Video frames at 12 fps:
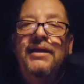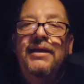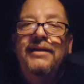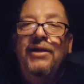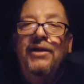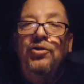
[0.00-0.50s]

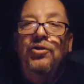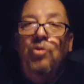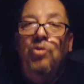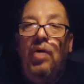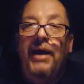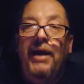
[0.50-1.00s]
They're
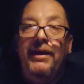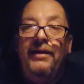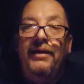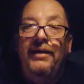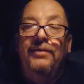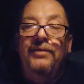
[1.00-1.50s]

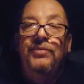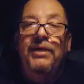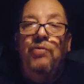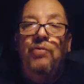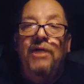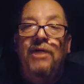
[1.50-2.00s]
quiet when
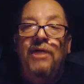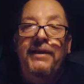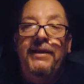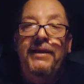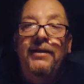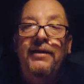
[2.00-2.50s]
they want to
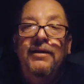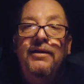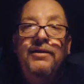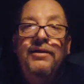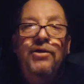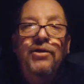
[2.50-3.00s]
be.
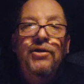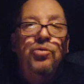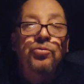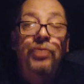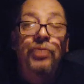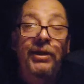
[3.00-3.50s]
They're
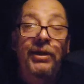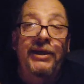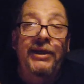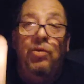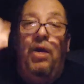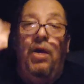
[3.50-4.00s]
really
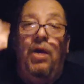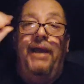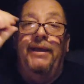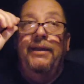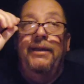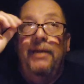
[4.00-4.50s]

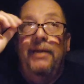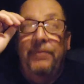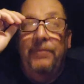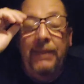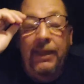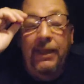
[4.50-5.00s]
quiet. I
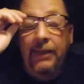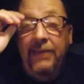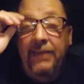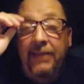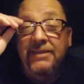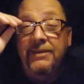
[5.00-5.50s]
mean, they
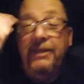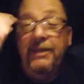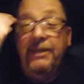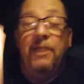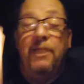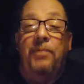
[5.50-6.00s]
could sneak
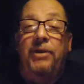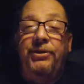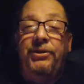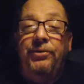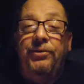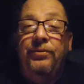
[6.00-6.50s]
up on
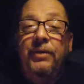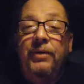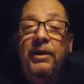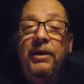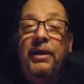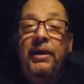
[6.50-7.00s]
you,
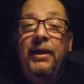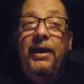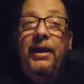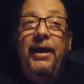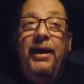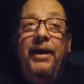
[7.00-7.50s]

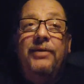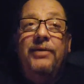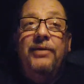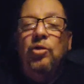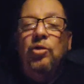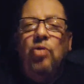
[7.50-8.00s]

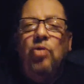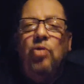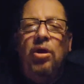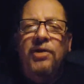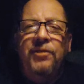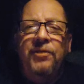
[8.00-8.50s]
and they'll
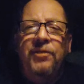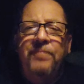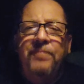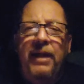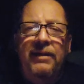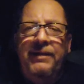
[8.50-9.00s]
crawl on their
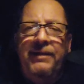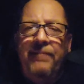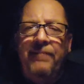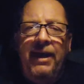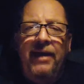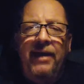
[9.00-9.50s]
belly,
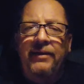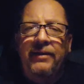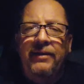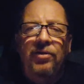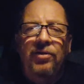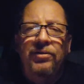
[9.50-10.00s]
man.
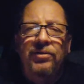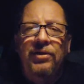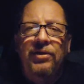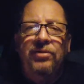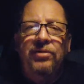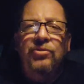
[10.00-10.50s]

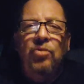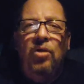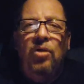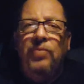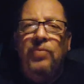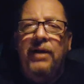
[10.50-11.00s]
They'll
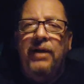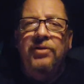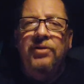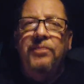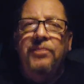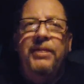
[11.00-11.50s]
crawl right on
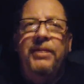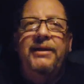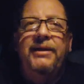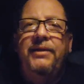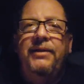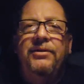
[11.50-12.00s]
their
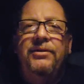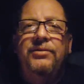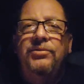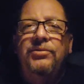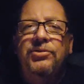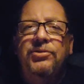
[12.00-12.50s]
belly
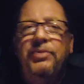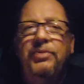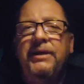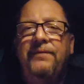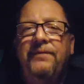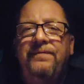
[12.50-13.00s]
to
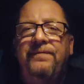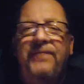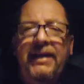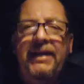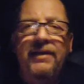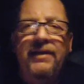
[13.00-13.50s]
within
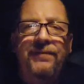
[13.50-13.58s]
feet of